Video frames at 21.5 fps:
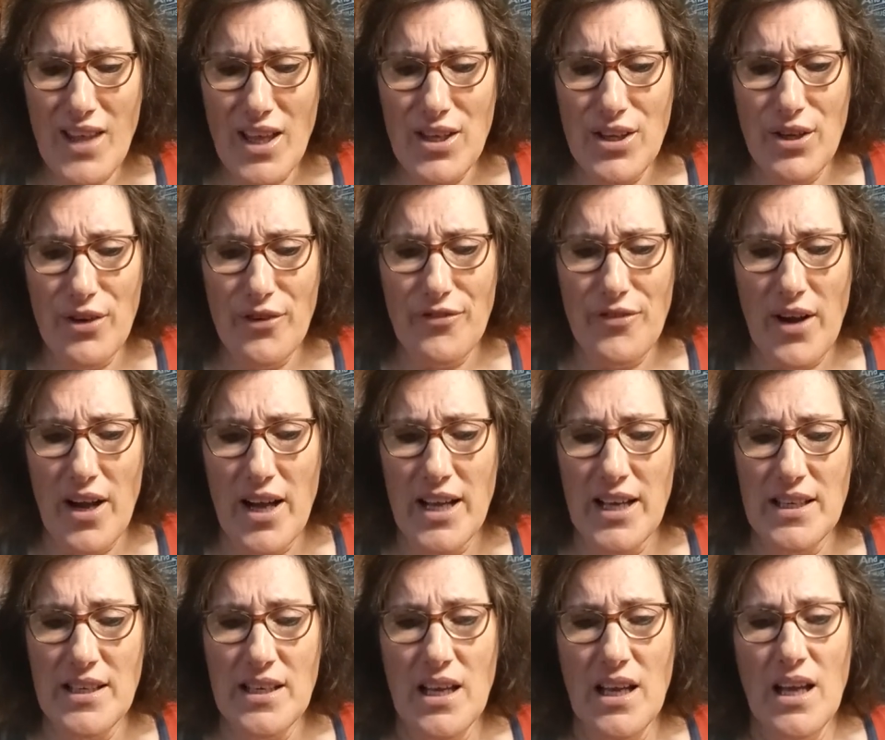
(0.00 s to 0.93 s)
you'll
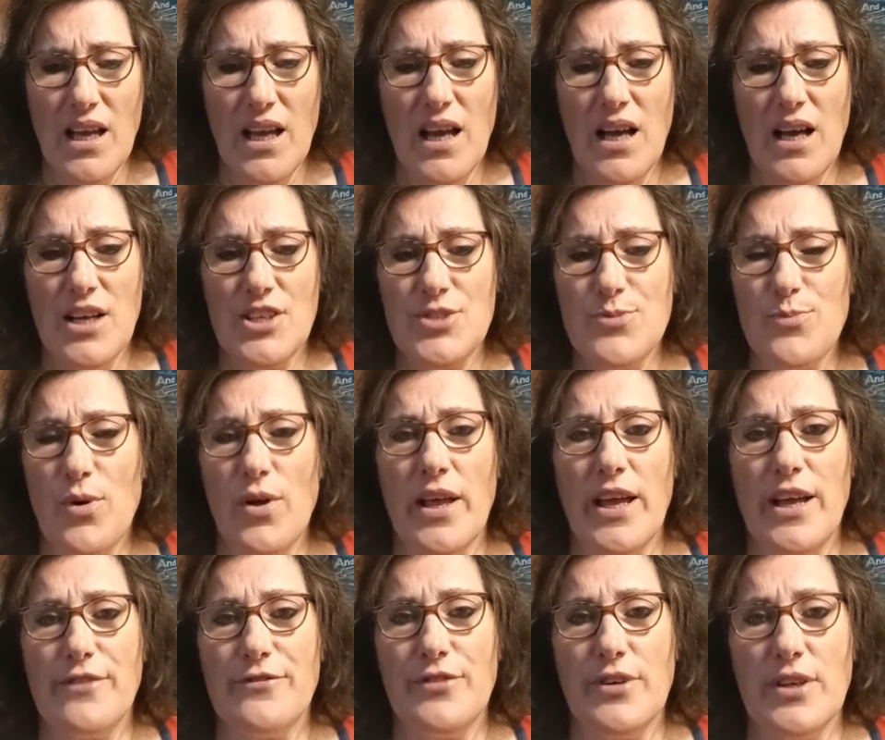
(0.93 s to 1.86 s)
find a small
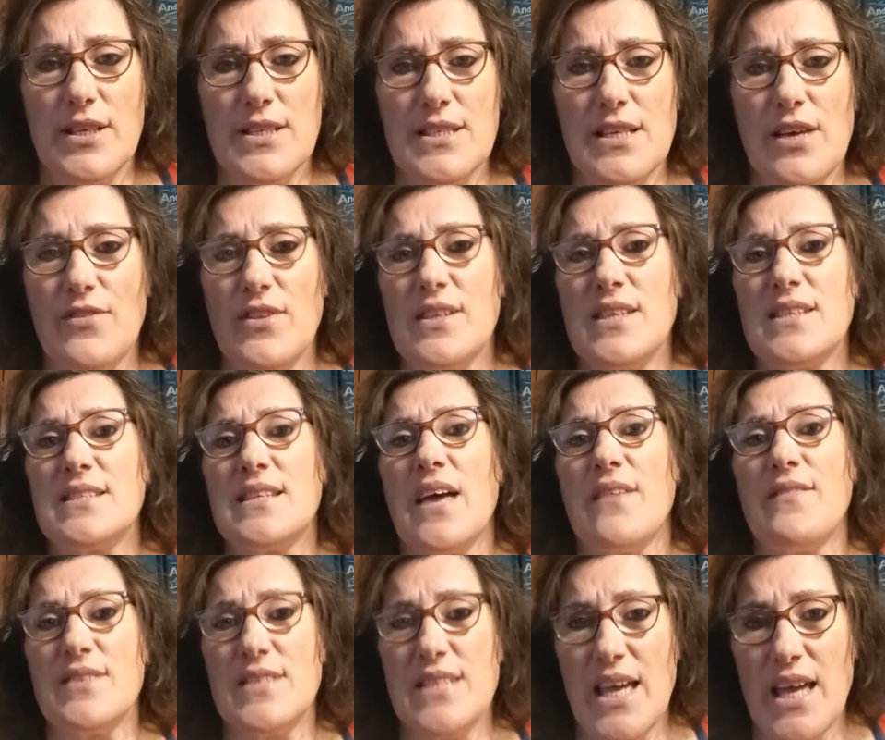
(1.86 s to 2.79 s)
handful of stuff that doesn't
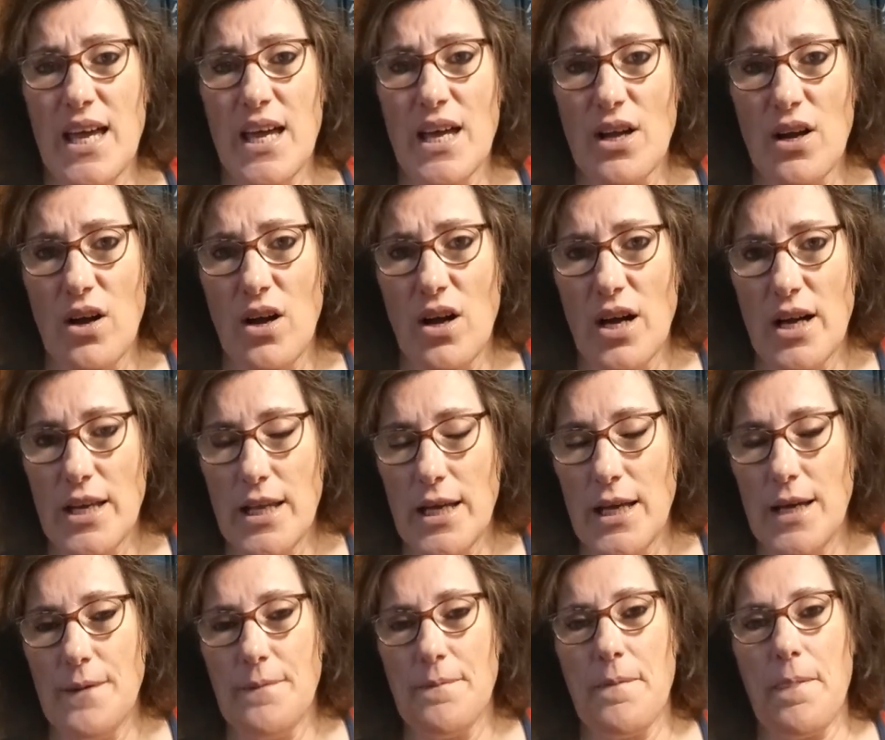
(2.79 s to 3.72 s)
have a tag on
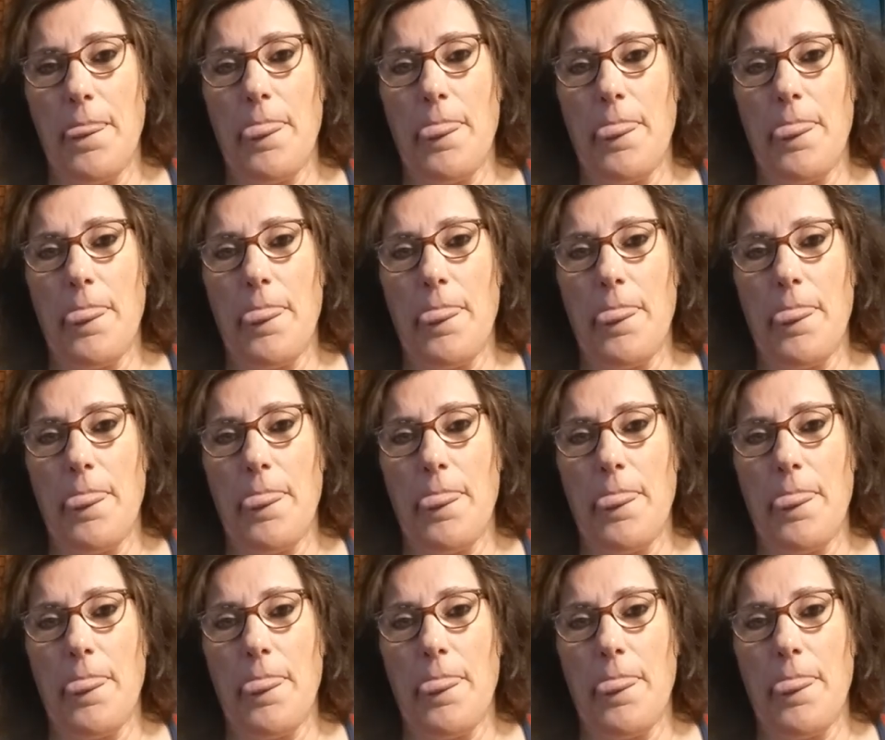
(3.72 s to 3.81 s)
it.